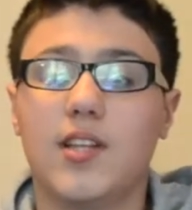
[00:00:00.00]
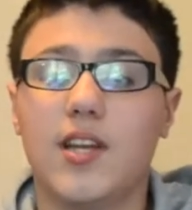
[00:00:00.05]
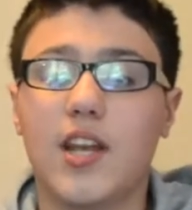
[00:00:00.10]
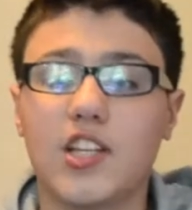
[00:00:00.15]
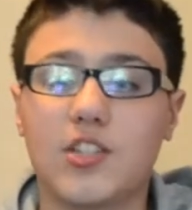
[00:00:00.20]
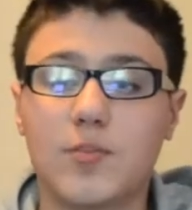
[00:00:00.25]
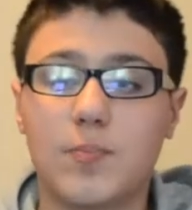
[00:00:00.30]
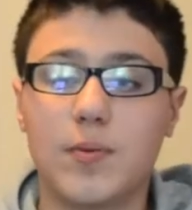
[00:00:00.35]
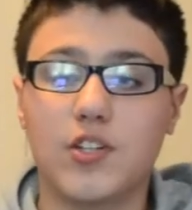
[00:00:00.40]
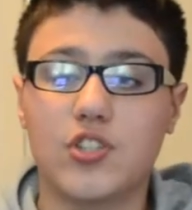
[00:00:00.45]

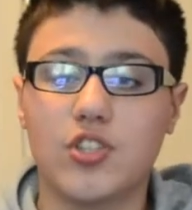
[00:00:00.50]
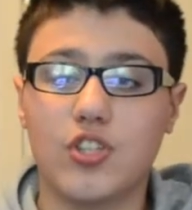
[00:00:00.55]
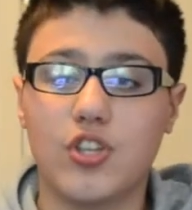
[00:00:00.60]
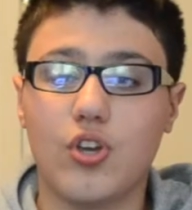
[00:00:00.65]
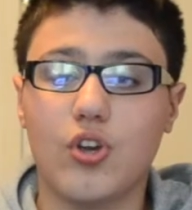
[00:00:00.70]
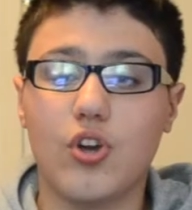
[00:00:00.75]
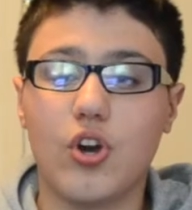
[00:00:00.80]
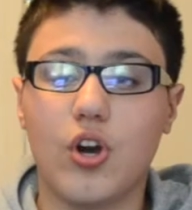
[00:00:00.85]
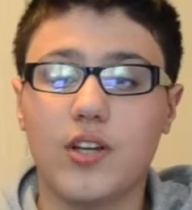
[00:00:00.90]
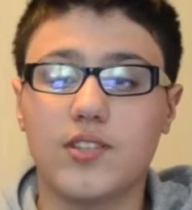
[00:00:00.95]
next picture
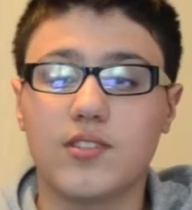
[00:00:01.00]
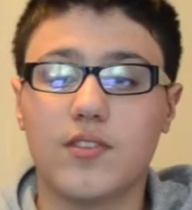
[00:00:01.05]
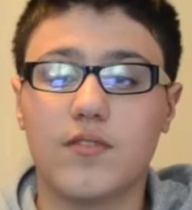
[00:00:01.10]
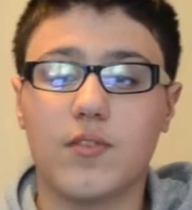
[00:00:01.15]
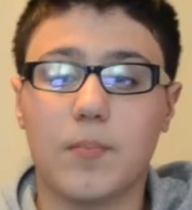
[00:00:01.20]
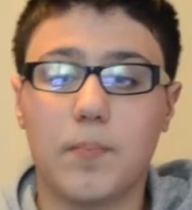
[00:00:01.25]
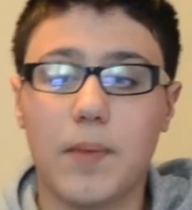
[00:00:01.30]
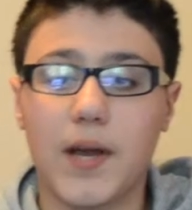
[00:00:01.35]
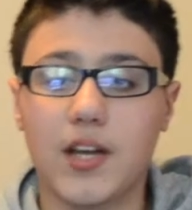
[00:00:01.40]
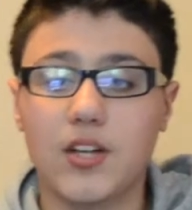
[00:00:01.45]
you got is of
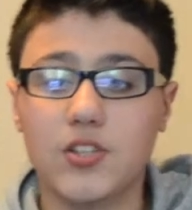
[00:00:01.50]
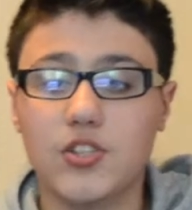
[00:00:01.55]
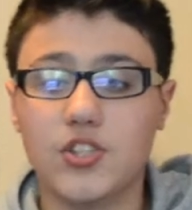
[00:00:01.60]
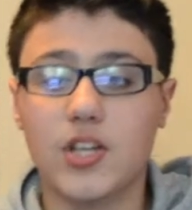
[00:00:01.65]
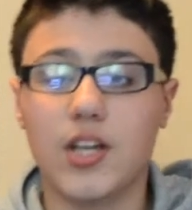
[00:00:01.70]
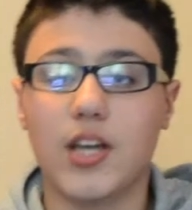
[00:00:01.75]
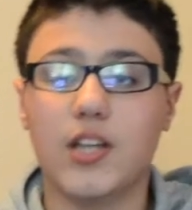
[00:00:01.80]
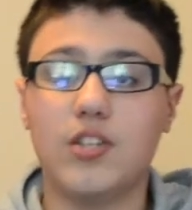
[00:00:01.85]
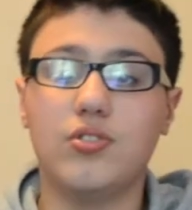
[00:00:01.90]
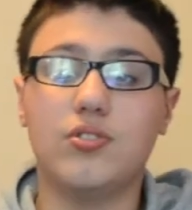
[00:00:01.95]
the
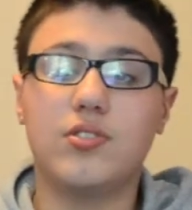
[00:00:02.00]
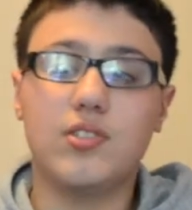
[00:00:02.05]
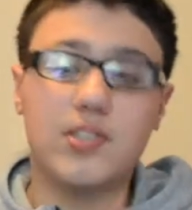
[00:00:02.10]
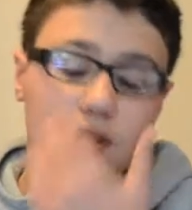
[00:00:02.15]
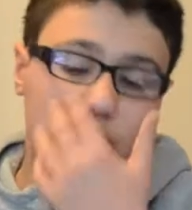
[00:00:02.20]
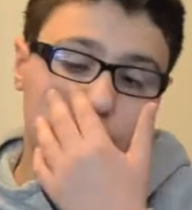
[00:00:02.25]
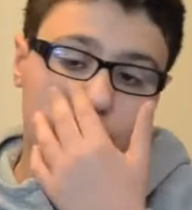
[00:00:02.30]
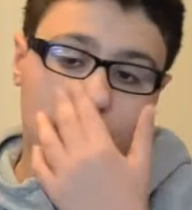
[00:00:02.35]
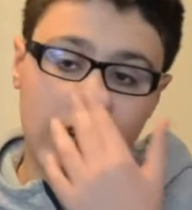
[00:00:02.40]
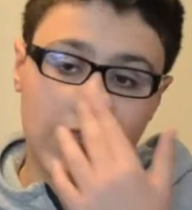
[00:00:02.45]
packaging, and you
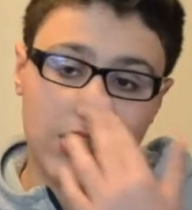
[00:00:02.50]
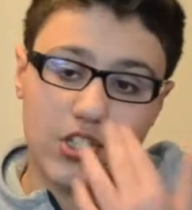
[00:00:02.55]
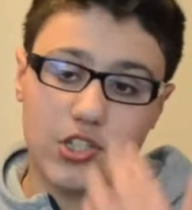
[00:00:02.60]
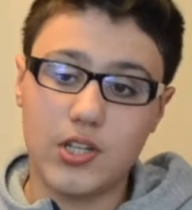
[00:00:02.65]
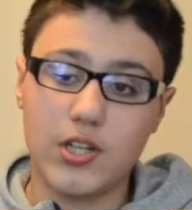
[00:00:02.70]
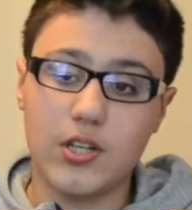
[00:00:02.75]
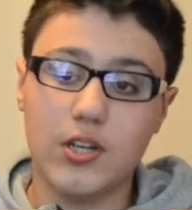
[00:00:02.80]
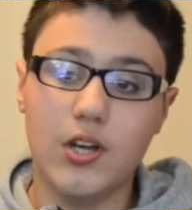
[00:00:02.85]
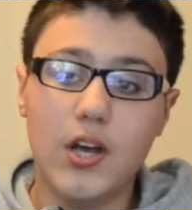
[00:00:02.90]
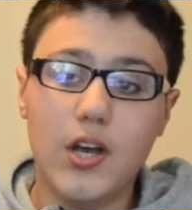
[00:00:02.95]
see
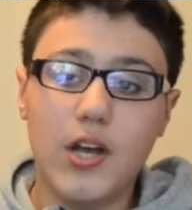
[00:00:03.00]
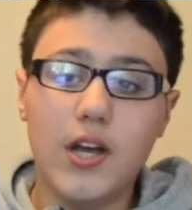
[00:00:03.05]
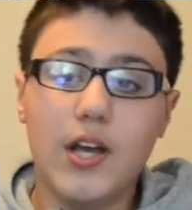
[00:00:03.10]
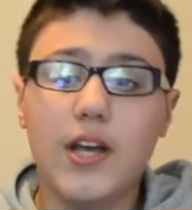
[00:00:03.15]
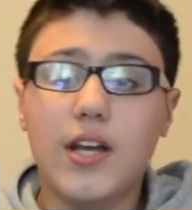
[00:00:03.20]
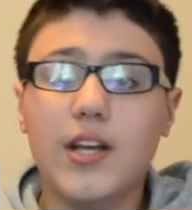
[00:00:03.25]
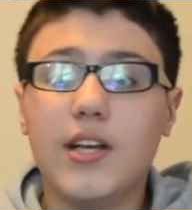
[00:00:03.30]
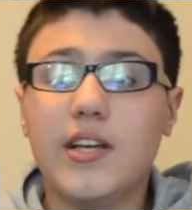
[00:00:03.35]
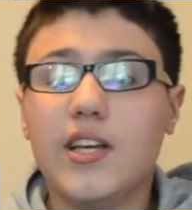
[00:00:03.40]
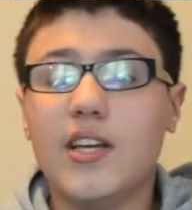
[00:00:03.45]
Ratchet.
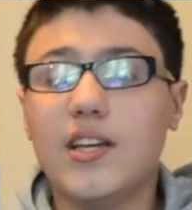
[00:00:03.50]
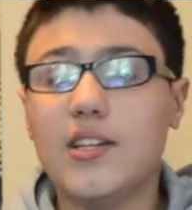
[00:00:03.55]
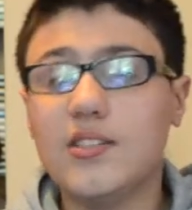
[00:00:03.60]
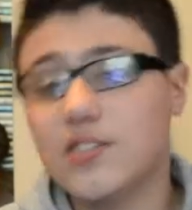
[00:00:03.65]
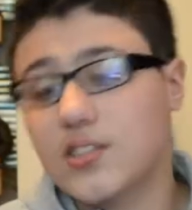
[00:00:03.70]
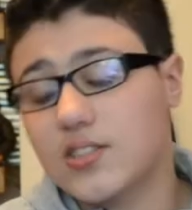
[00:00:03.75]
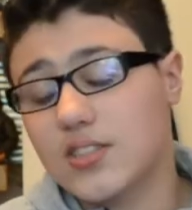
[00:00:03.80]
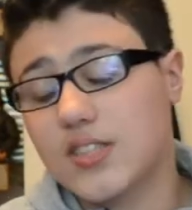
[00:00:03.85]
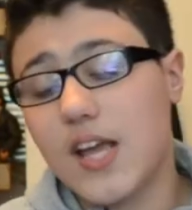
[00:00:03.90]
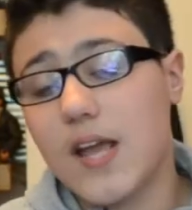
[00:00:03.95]
He's
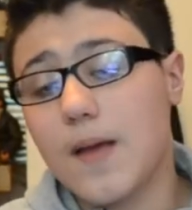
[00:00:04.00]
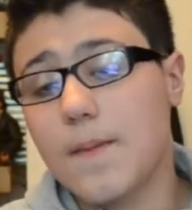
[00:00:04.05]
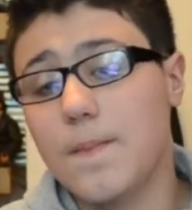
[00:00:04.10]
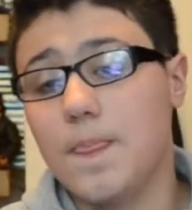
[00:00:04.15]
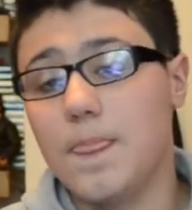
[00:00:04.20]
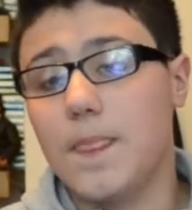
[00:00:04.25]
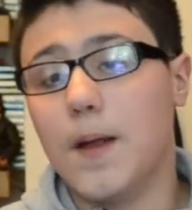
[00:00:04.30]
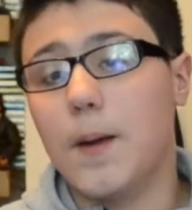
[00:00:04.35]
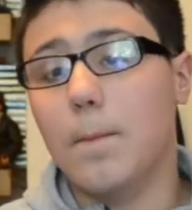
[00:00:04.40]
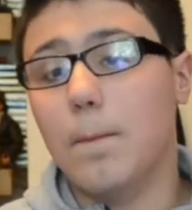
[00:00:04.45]
the
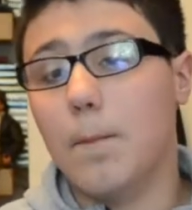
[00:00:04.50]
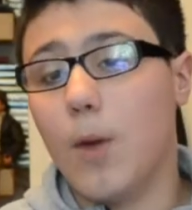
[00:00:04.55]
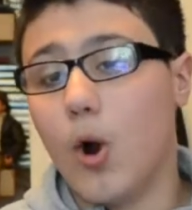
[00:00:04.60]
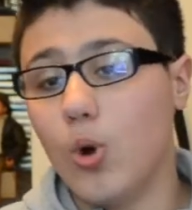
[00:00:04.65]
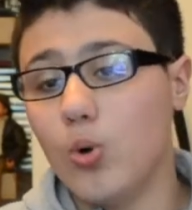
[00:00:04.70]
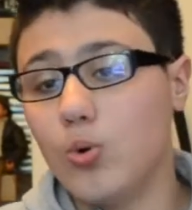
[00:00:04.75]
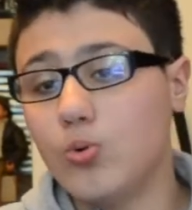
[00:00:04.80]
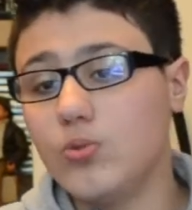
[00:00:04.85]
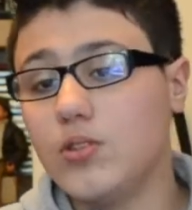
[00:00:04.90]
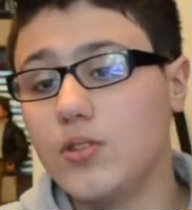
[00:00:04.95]
same
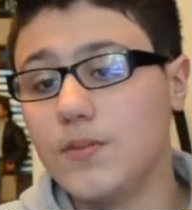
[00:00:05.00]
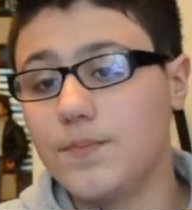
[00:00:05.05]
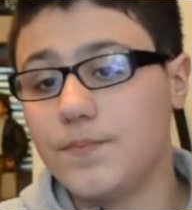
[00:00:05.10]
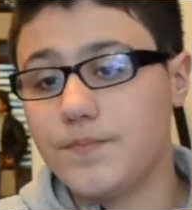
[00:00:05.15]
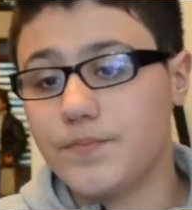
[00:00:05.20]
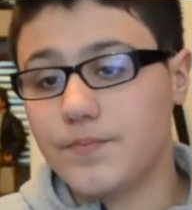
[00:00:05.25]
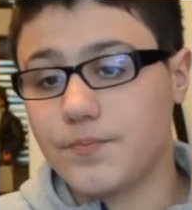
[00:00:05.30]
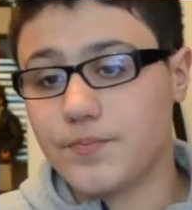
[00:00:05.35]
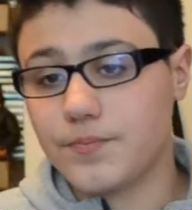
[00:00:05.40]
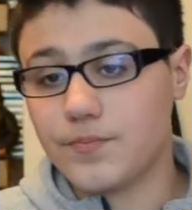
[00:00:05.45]
mold.
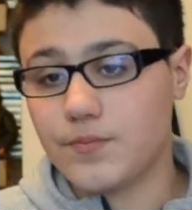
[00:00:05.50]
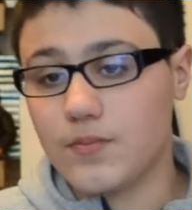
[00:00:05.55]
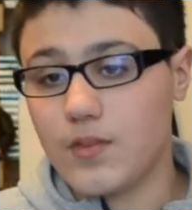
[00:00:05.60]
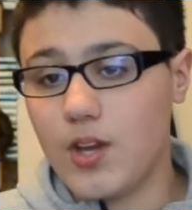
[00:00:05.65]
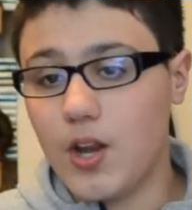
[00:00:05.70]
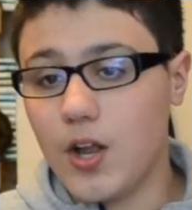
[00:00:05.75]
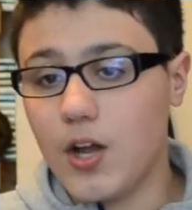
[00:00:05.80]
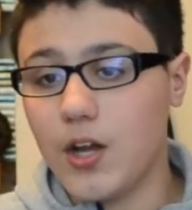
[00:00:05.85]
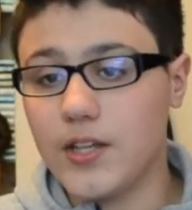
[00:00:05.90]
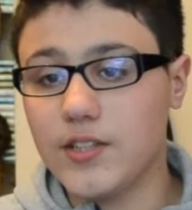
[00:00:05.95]

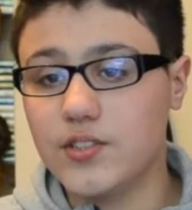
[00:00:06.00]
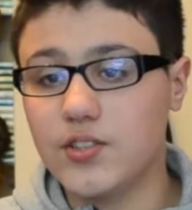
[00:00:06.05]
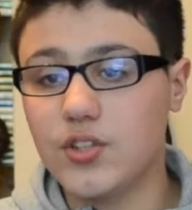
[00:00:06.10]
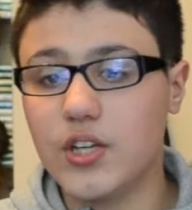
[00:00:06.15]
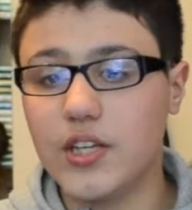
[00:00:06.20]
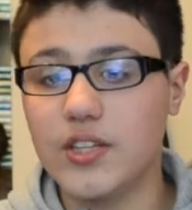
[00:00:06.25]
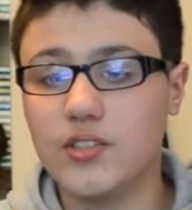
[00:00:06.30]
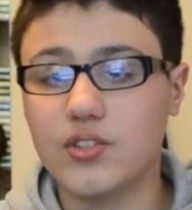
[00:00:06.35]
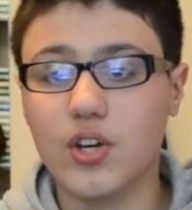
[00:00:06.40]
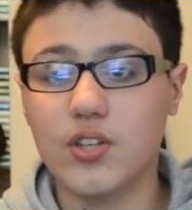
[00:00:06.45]
He's
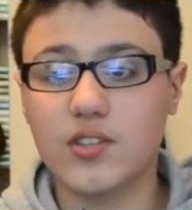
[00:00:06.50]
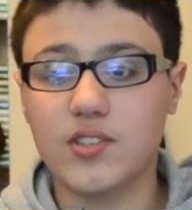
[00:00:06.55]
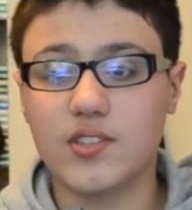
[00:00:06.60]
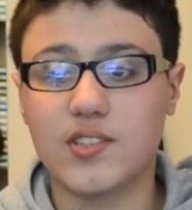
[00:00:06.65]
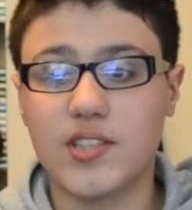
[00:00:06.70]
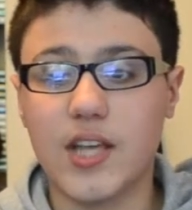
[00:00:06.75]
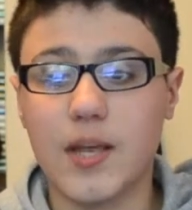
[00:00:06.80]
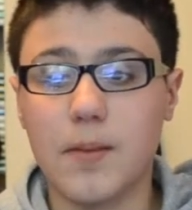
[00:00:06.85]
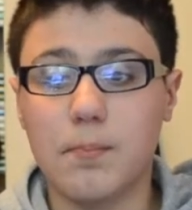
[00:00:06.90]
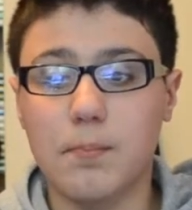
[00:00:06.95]
got the
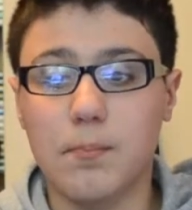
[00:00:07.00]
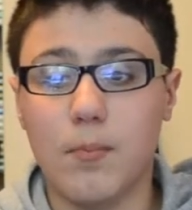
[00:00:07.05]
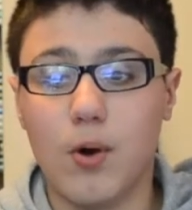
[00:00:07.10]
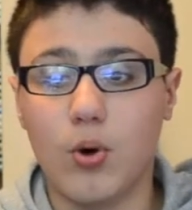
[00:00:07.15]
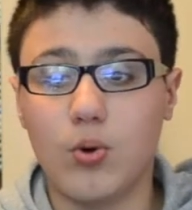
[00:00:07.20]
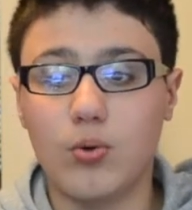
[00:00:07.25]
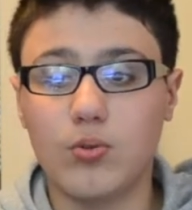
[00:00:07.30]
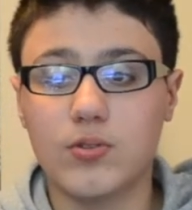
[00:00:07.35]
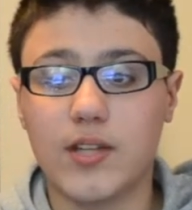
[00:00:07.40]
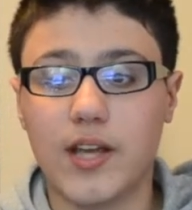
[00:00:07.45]
same
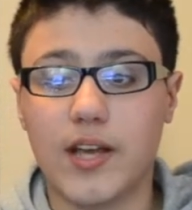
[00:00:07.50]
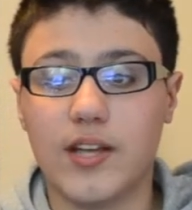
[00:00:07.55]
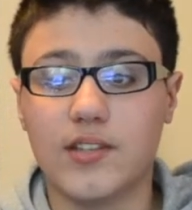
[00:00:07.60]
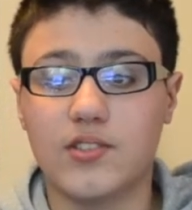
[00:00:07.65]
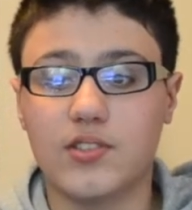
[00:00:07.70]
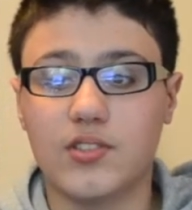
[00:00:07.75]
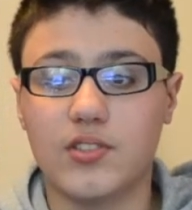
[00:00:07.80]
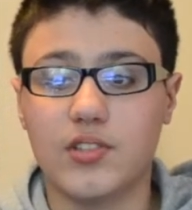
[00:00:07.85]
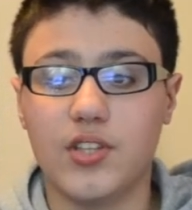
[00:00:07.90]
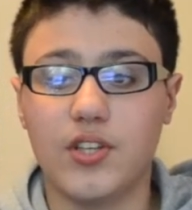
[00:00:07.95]
mold
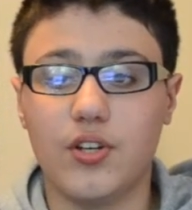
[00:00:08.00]
as